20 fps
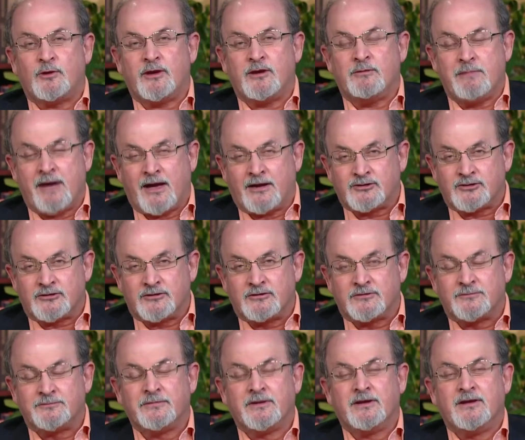we
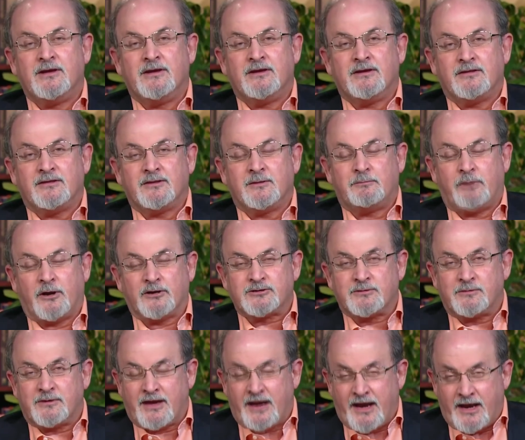imagined the
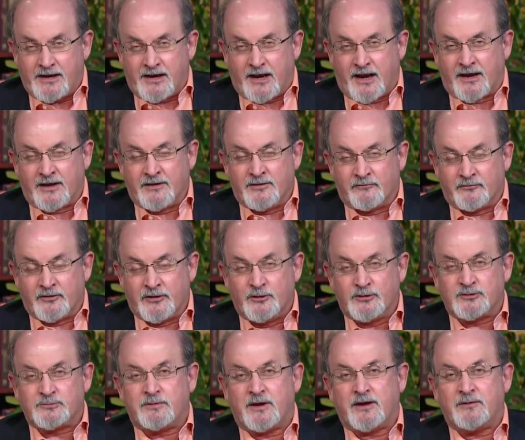possible headline of the
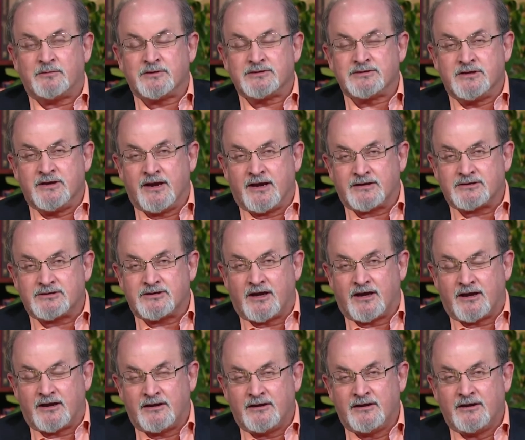newspapers the next
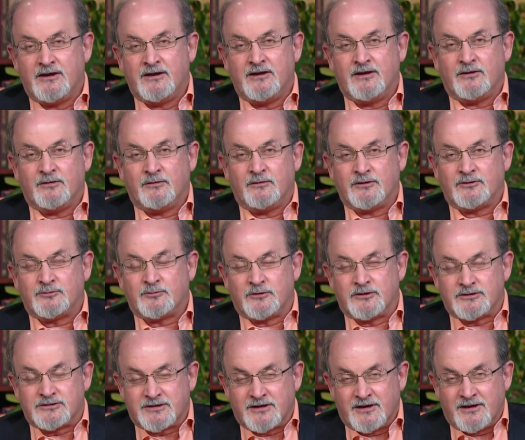day, which
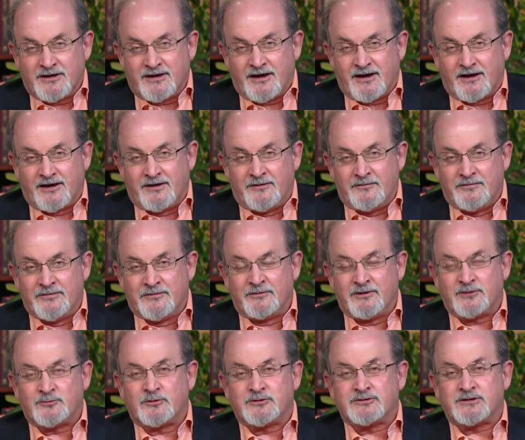was
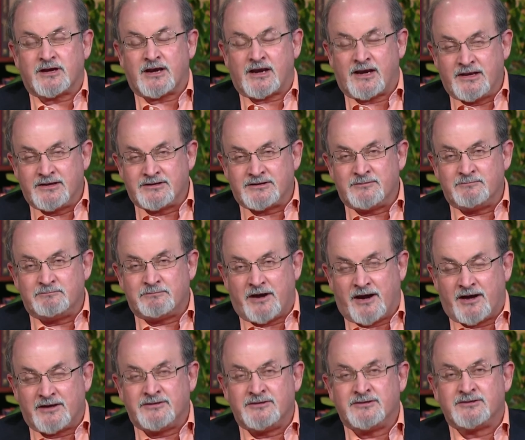that Clinton
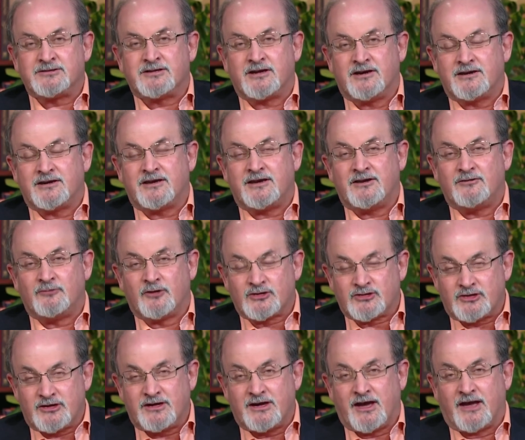pardons turkey,
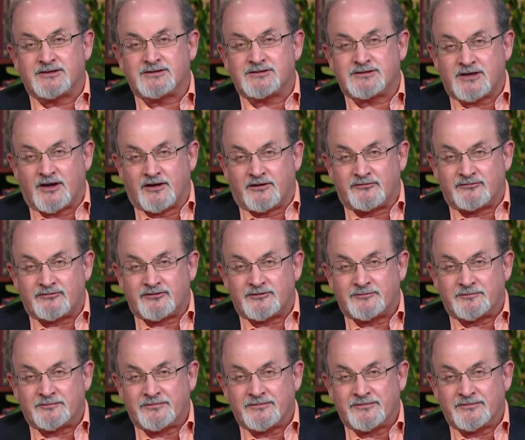Rushdie gets stuffed.